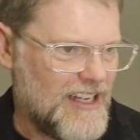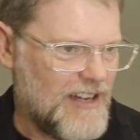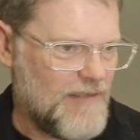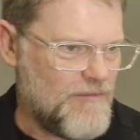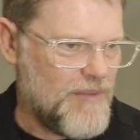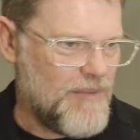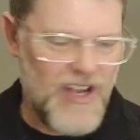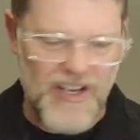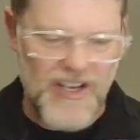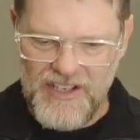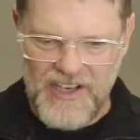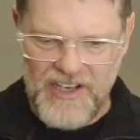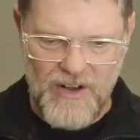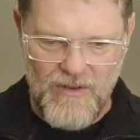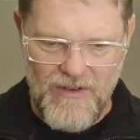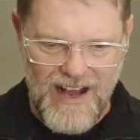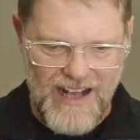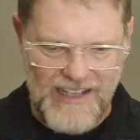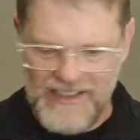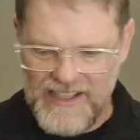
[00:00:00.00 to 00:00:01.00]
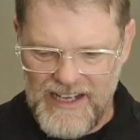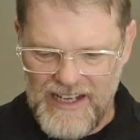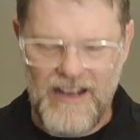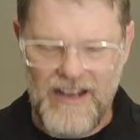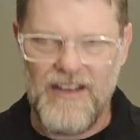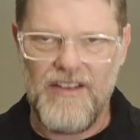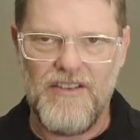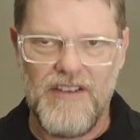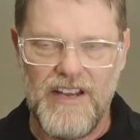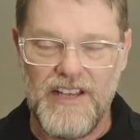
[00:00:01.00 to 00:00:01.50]
Bert
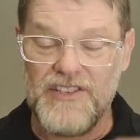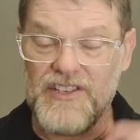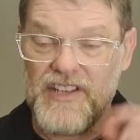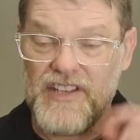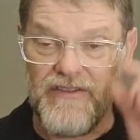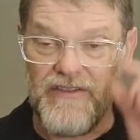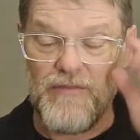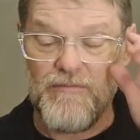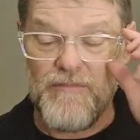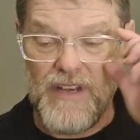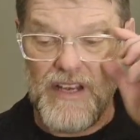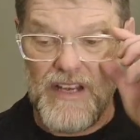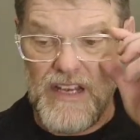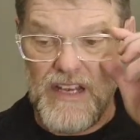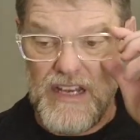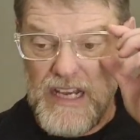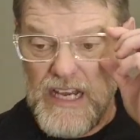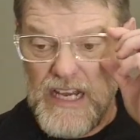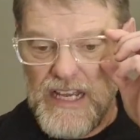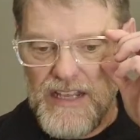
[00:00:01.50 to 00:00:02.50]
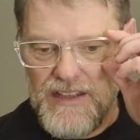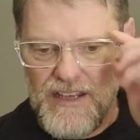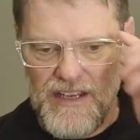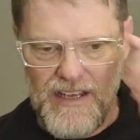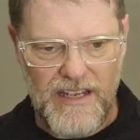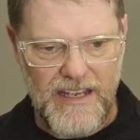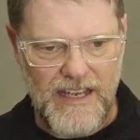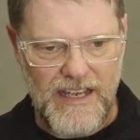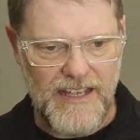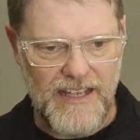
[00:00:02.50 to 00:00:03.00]
Toaldo has given me
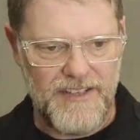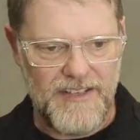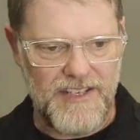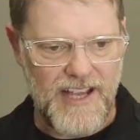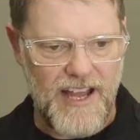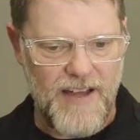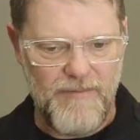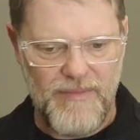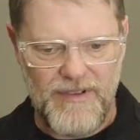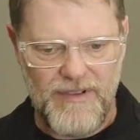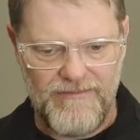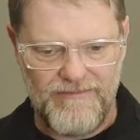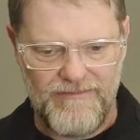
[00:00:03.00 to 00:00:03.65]
the heads up.